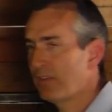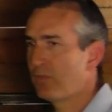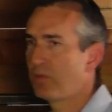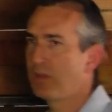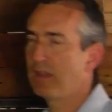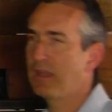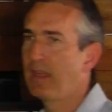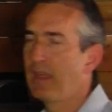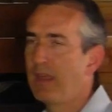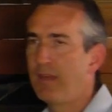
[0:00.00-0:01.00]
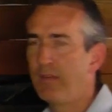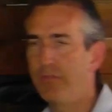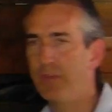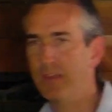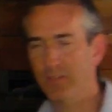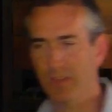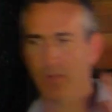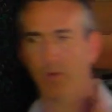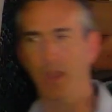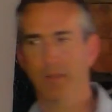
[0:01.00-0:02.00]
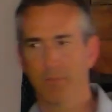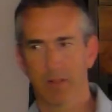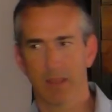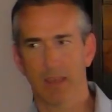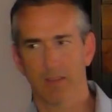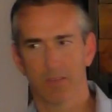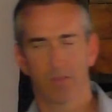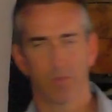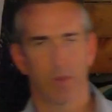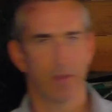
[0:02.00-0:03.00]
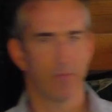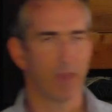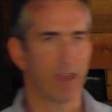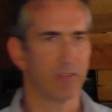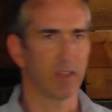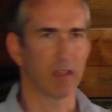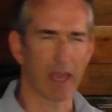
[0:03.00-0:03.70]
is really fixed in the right place when I'm fasting,